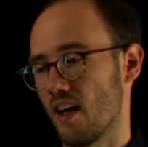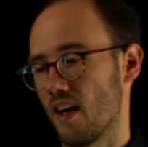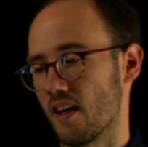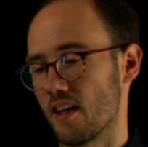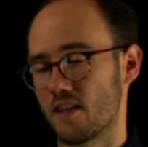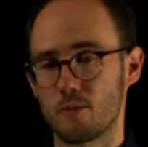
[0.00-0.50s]

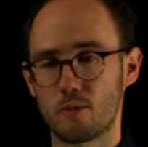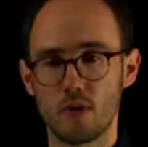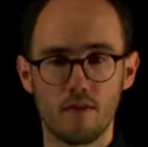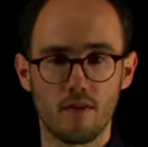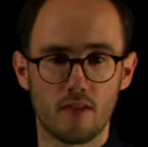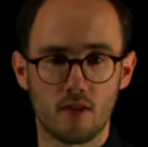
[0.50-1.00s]
in the
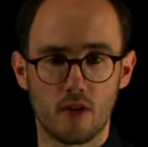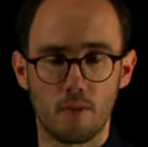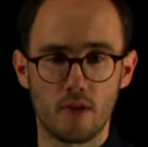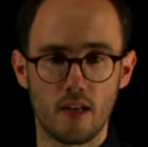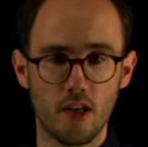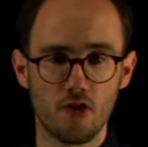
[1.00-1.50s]
previous
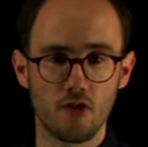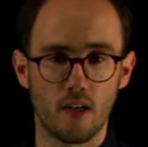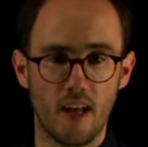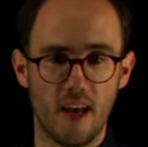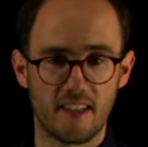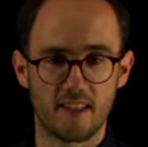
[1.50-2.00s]
computational
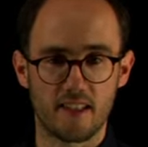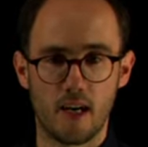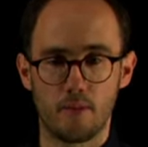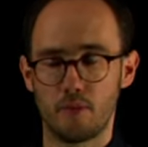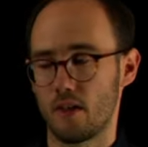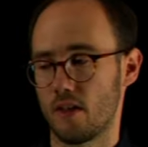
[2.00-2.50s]

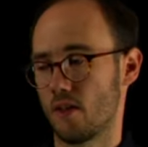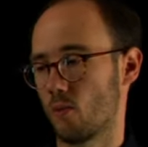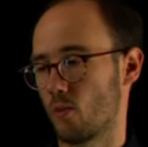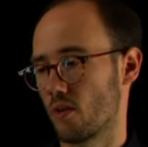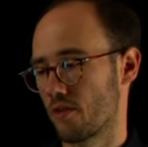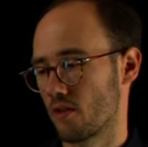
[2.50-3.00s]
example
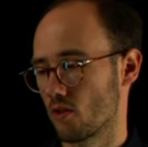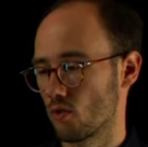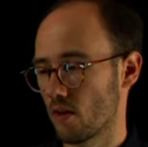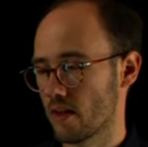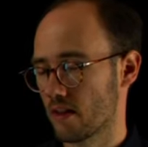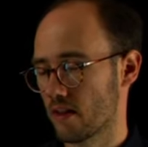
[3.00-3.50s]
with the
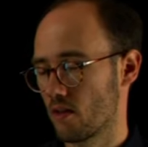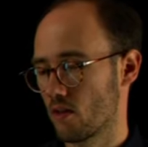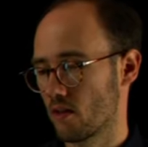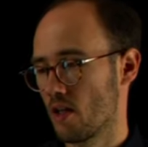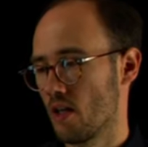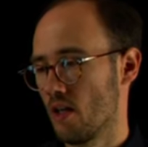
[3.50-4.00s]
Julia code,
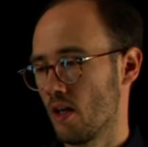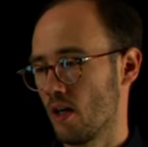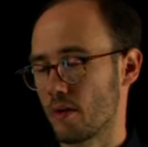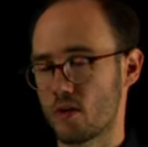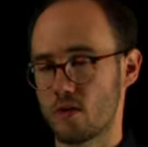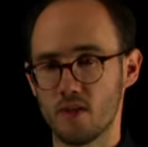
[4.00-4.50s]

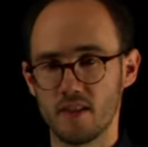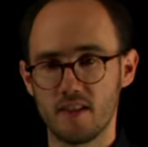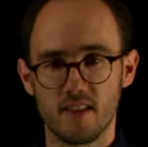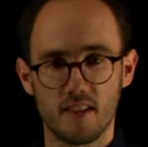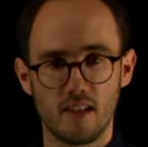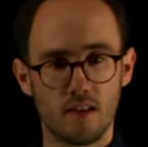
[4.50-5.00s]
because
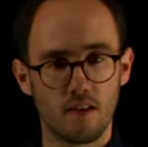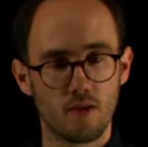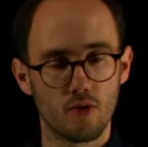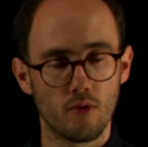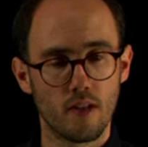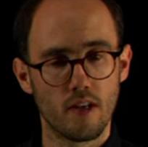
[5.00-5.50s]
in the
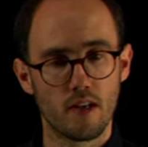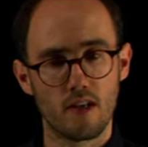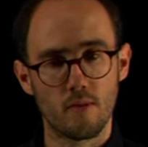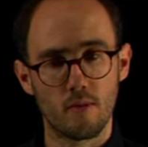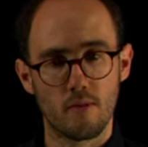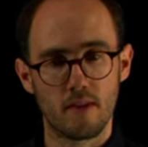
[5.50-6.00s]
Julia
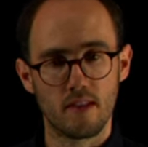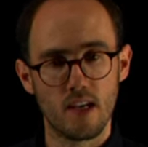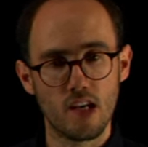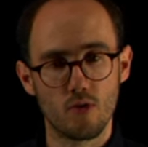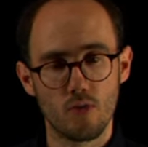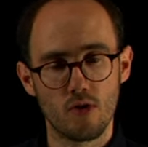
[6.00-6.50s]

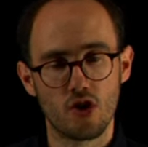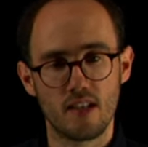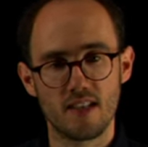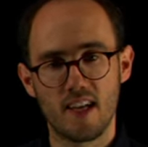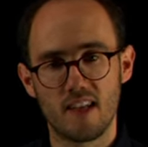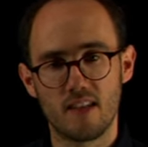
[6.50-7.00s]
implementation, we
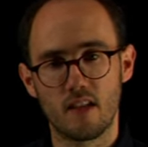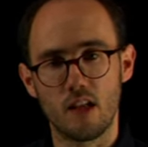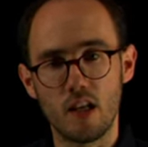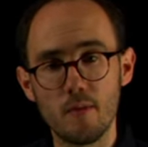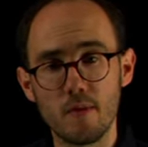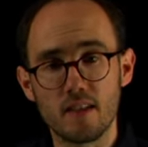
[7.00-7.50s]
just had a
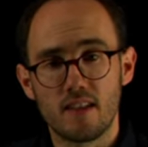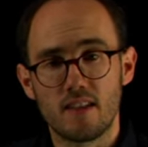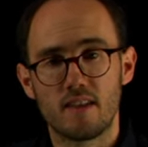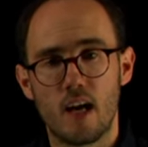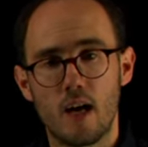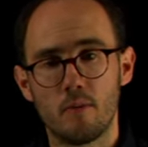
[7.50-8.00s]
limited
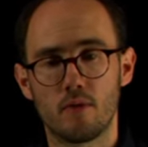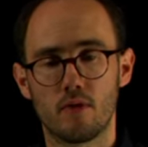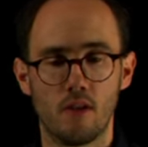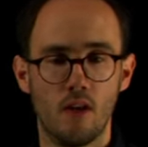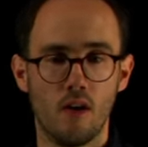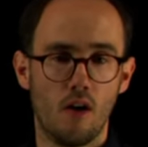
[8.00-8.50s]
number
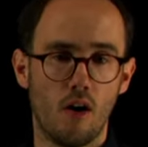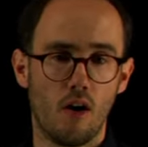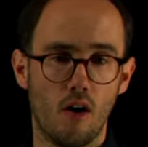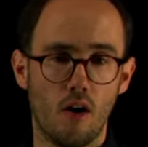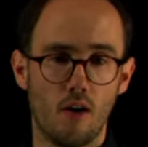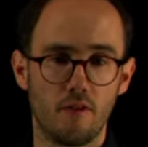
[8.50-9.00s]

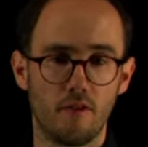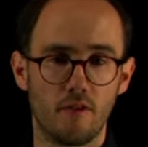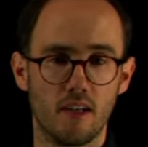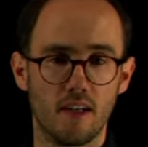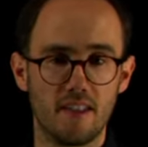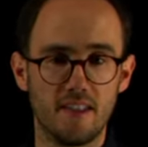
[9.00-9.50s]
of
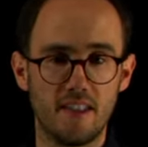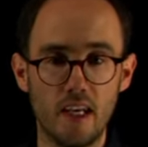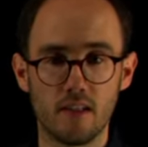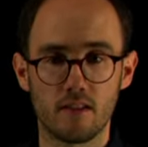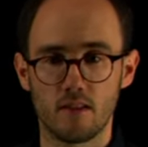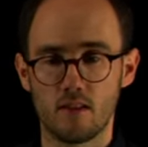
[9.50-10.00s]

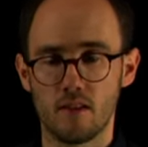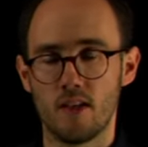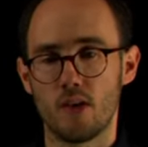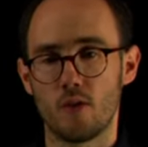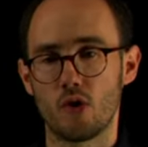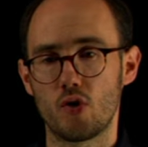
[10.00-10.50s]
data
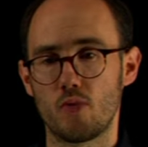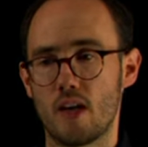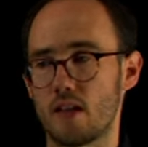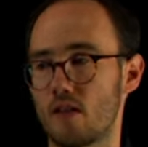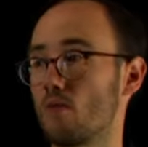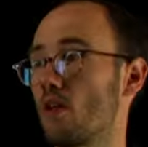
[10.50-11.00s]
which we
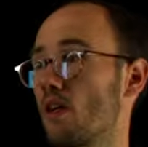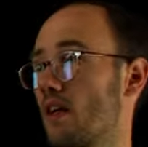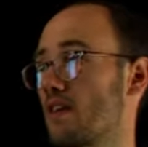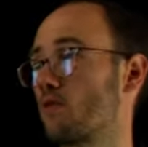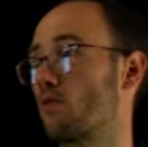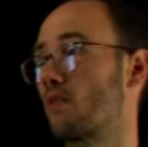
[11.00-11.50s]
had
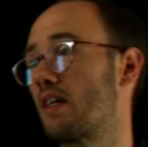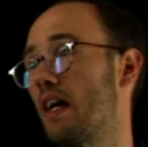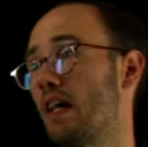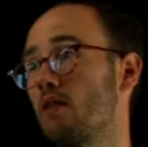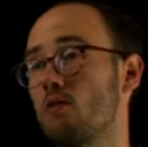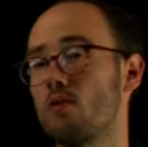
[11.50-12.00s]
utilized to
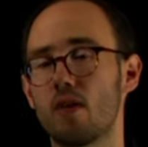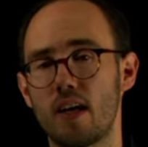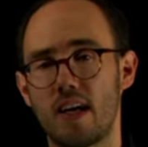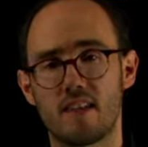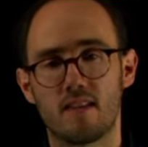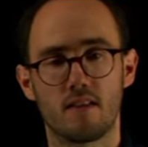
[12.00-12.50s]

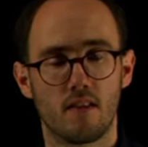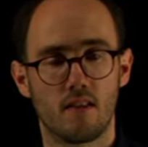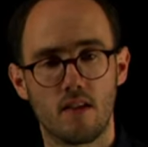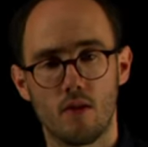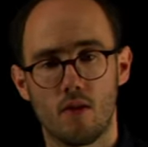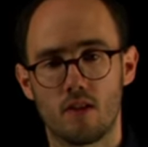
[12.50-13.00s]
calculate the
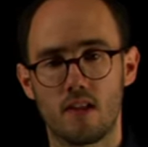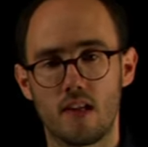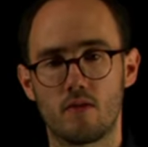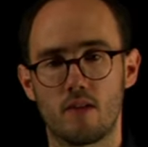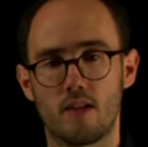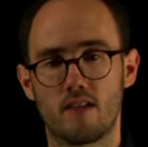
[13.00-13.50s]

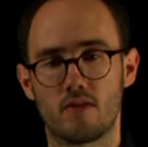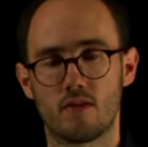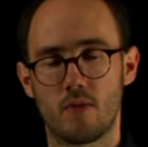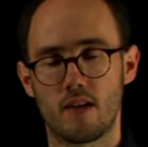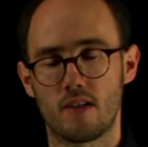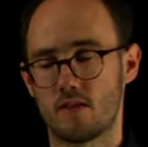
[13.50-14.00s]
ordinary least
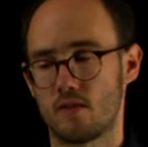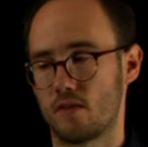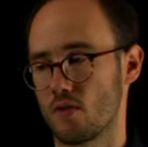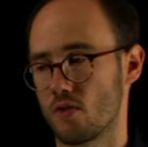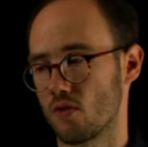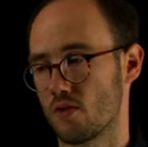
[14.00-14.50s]
squares
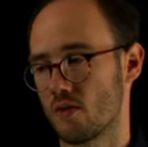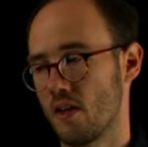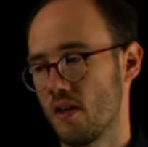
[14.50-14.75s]
solution,